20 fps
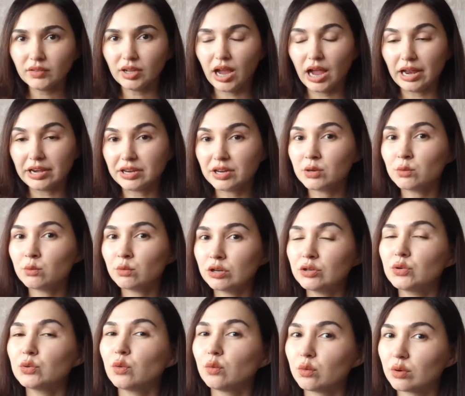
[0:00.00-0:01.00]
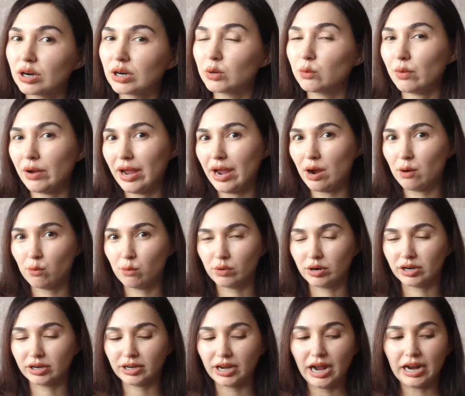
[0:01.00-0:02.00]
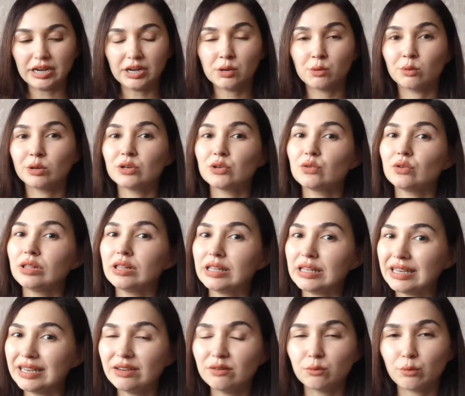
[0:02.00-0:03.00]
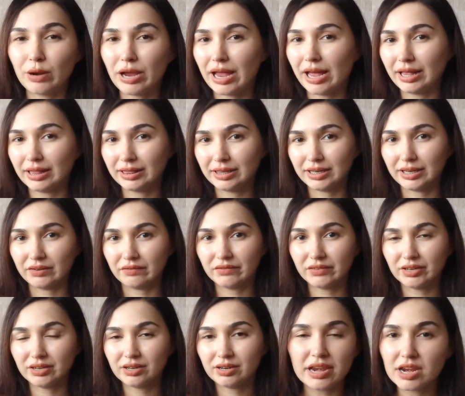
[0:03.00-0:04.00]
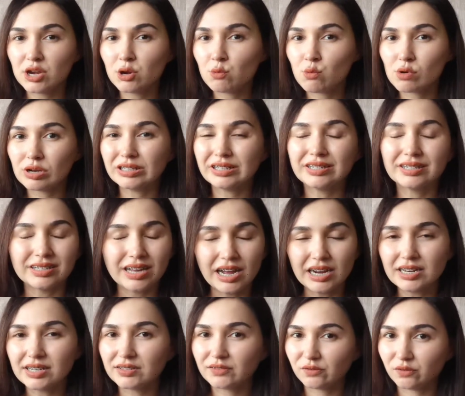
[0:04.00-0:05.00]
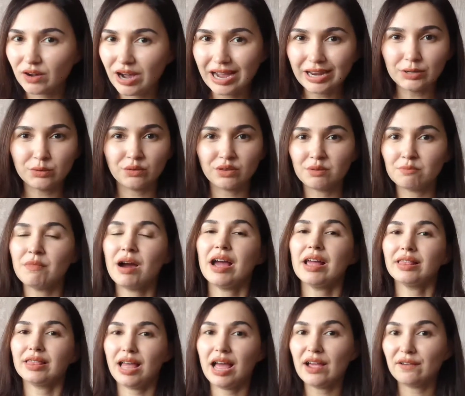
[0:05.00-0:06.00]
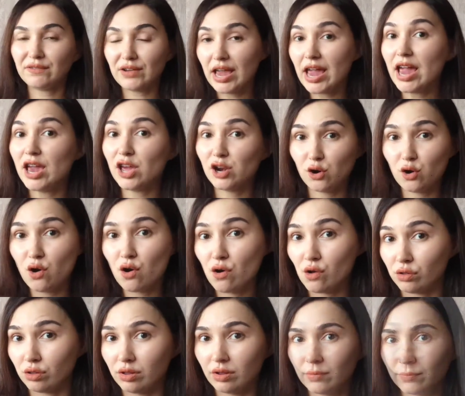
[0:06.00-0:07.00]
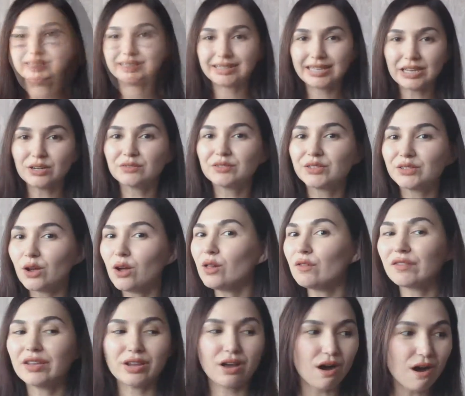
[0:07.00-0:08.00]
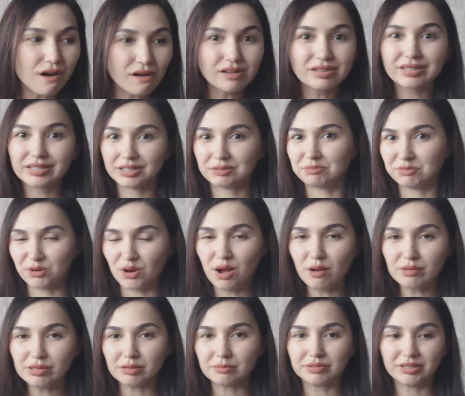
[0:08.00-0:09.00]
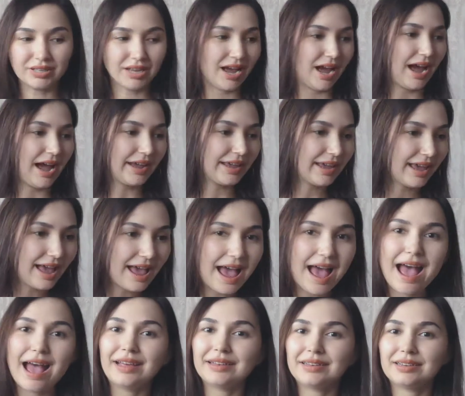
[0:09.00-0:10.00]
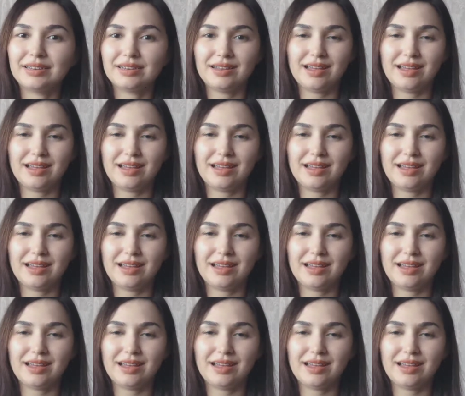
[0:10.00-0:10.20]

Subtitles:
I didn't want to work where I worked. I didn't want to live where I lived. I didn't was satisfied with my life at all. And instead of solving all these problems, I ate